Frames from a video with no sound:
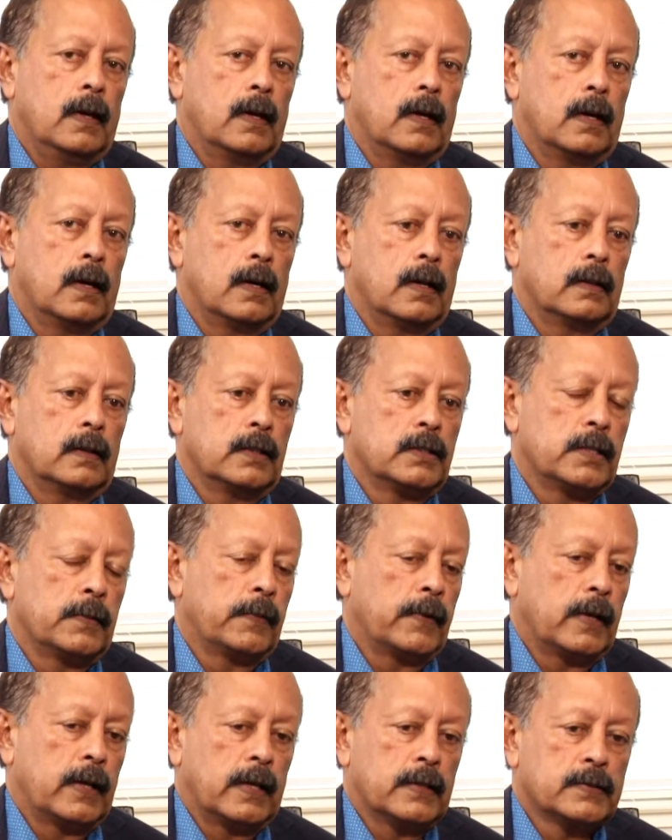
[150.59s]
The
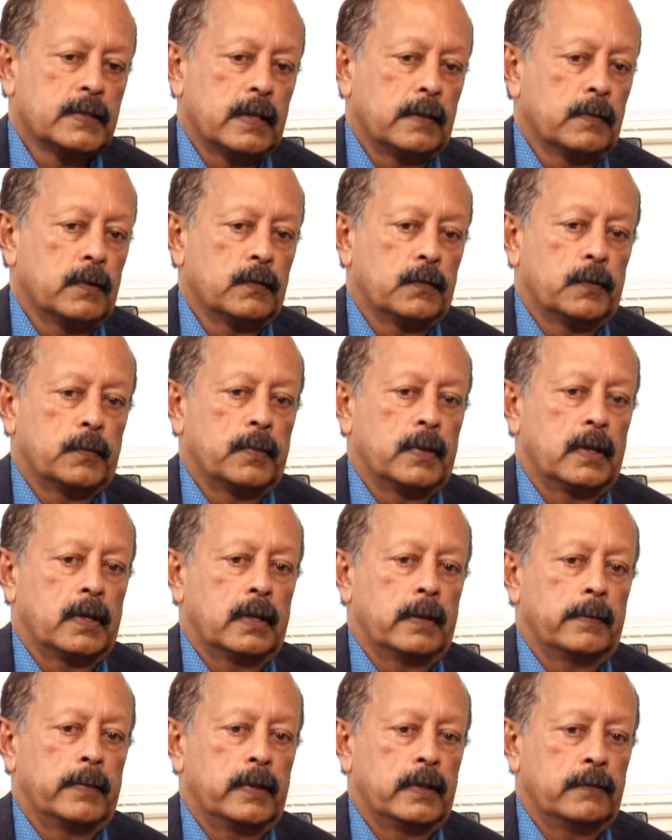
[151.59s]
typical example would be,
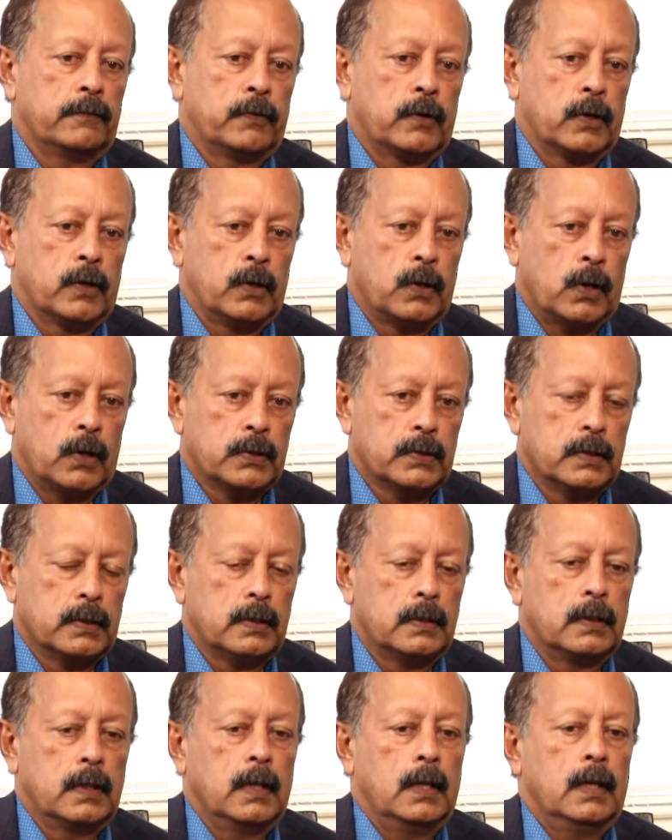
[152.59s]
if you're a
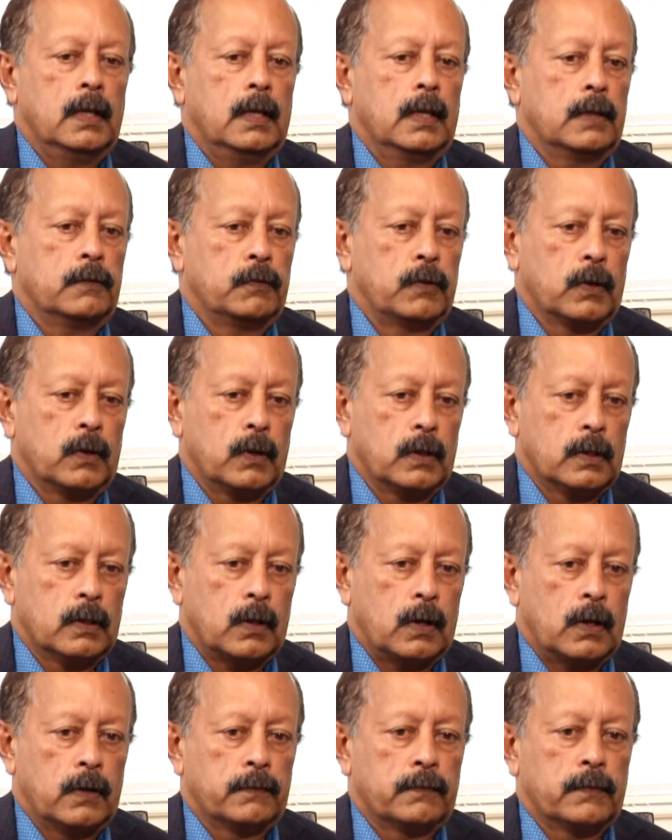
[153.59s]
doctor, if you've got
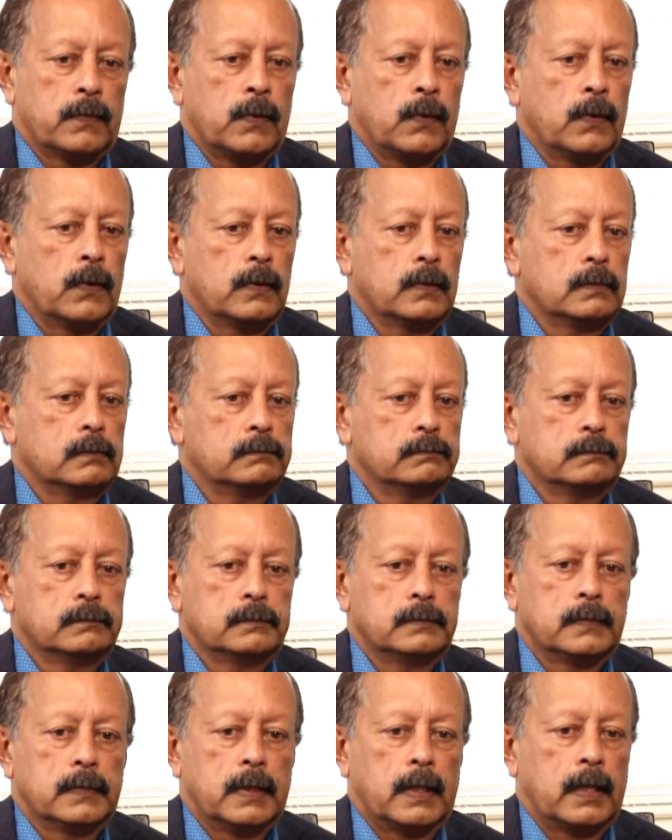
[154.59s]
cough, cold,
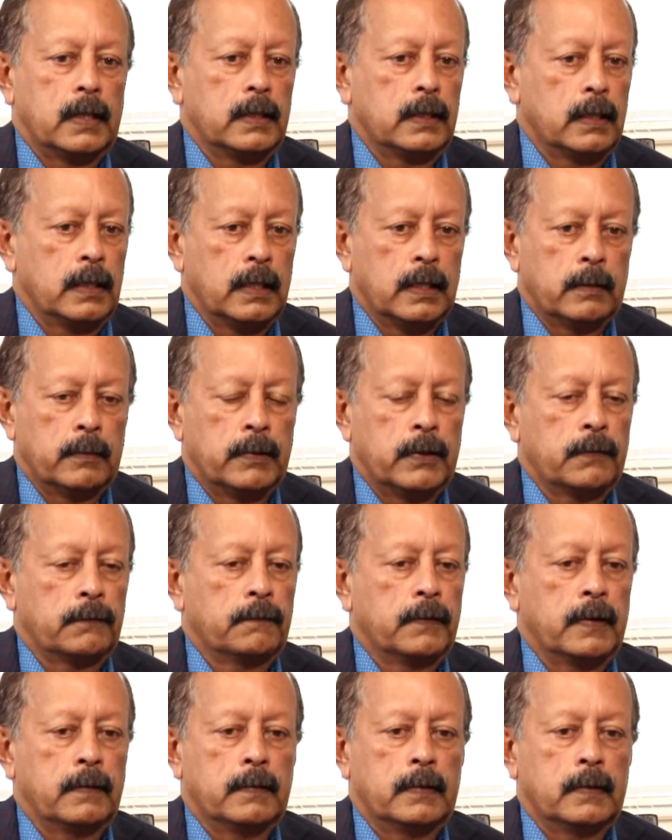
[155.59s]
and a little bit of
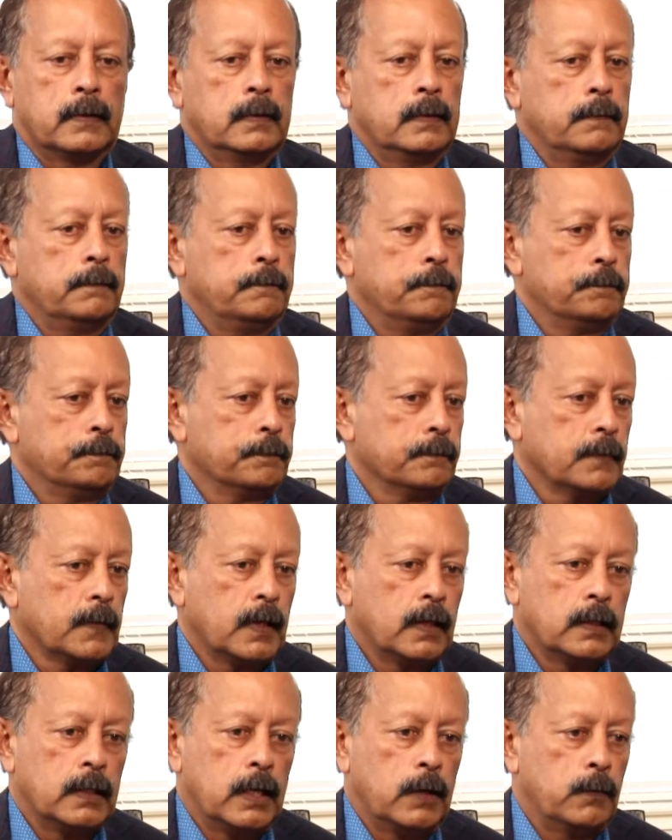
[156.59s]
fever,
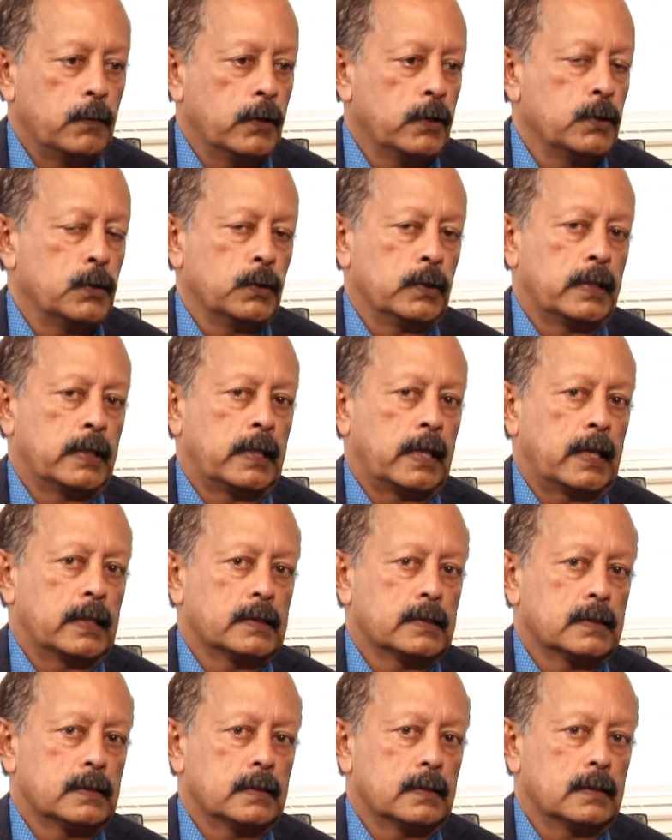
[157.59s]
they wouldn't do the
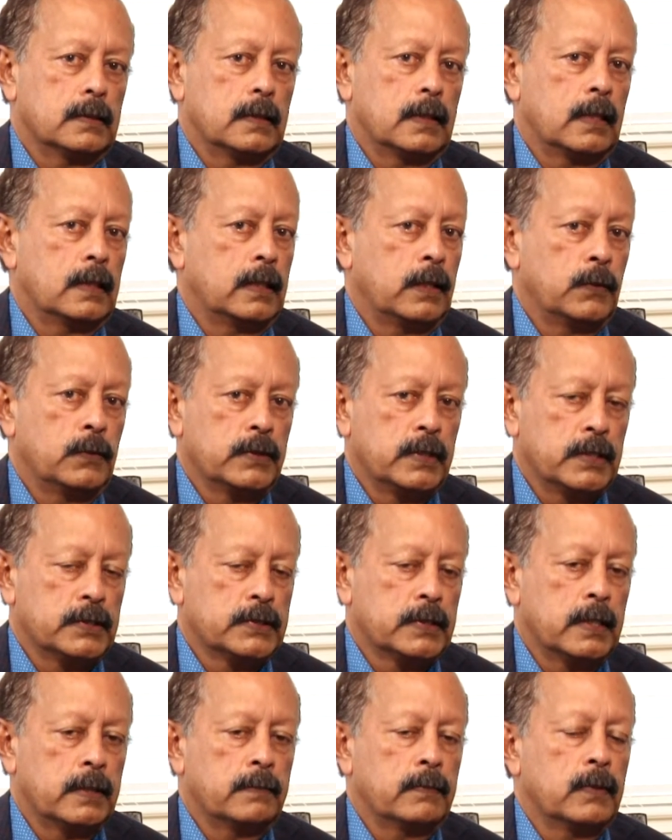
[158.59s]
test. They would just
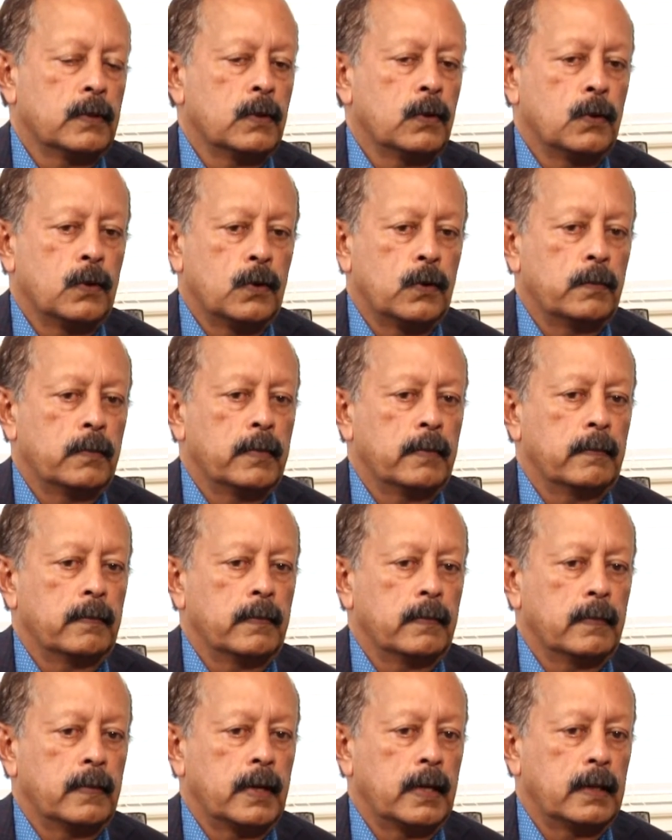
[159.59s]
say, go home
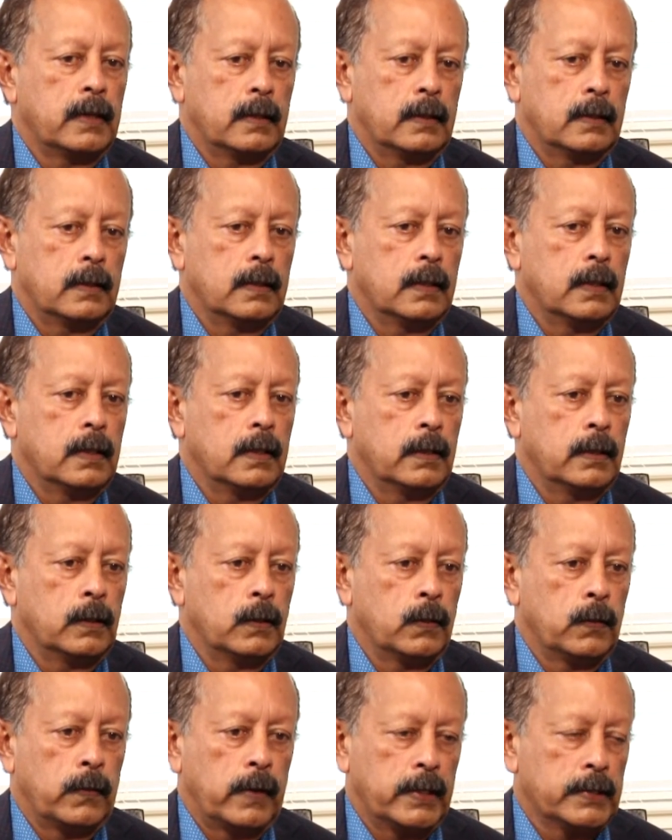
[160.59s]
and,
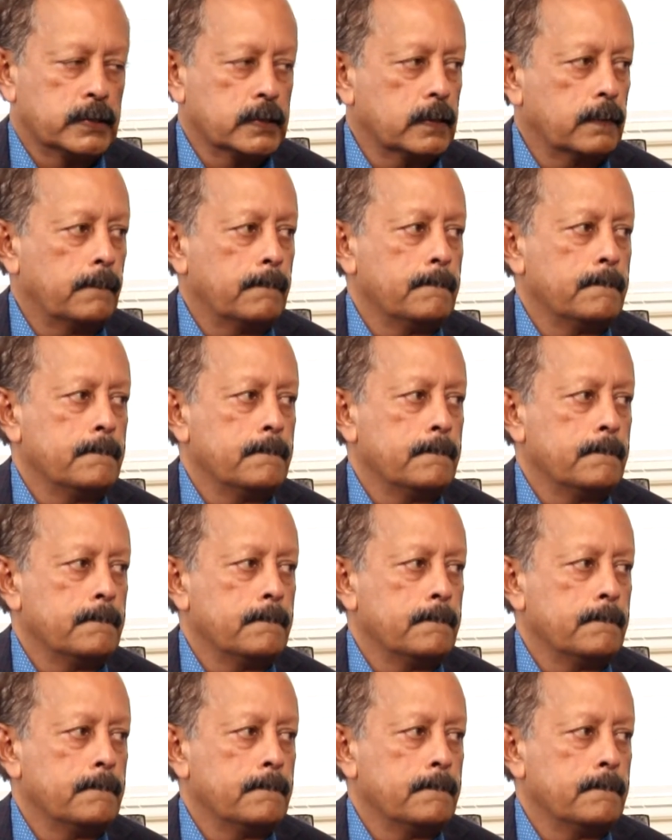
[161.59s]
rest.